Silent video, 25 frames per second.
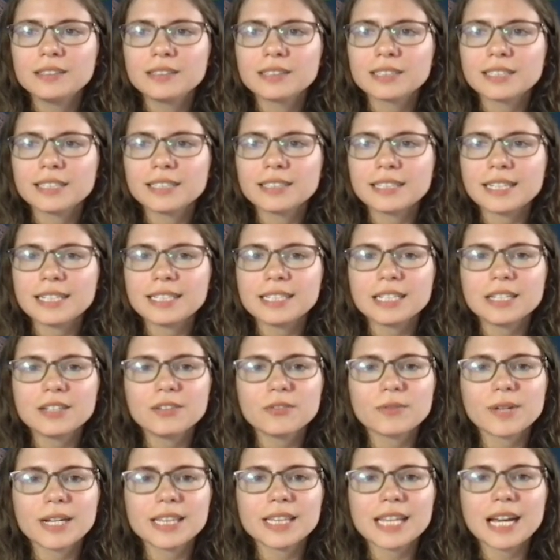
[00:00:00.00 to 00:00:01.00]
because I didn't
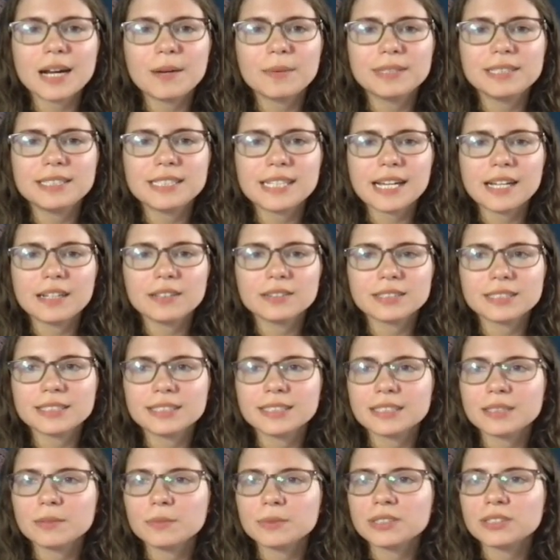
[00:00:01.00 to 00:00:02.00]
write that one down
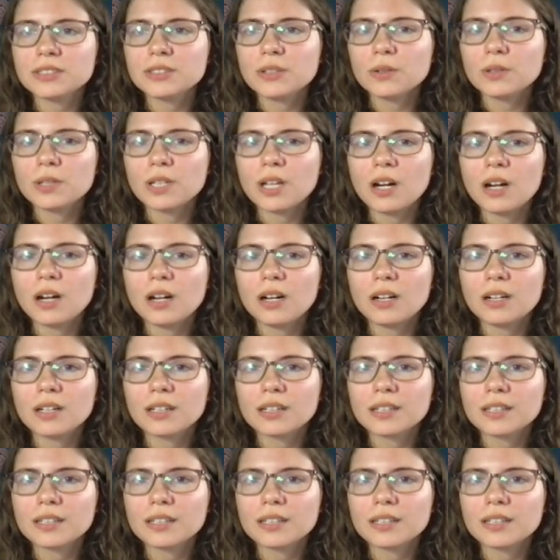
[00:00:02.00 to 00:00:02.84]
since it was so long.